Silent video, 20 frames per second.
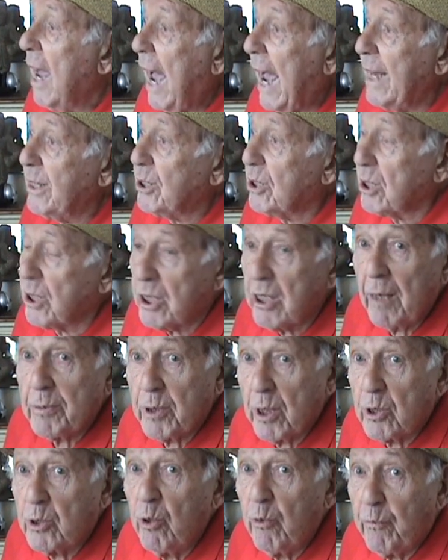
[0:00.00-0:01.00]
I used to
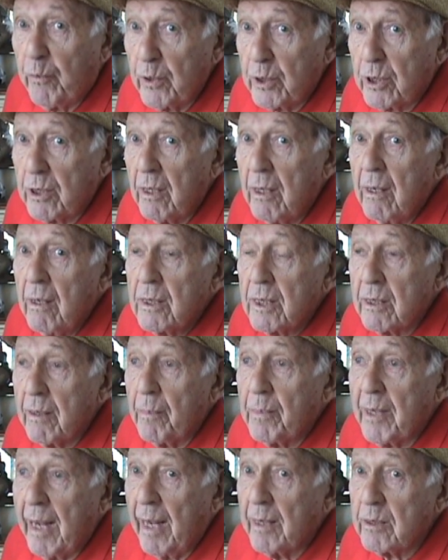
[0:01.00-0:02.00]
substitute
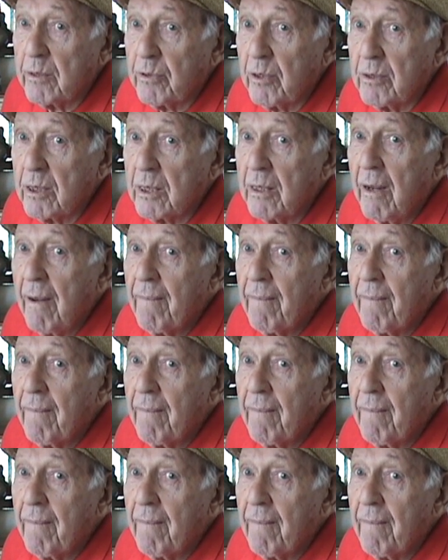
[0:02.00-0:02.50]
sometimes for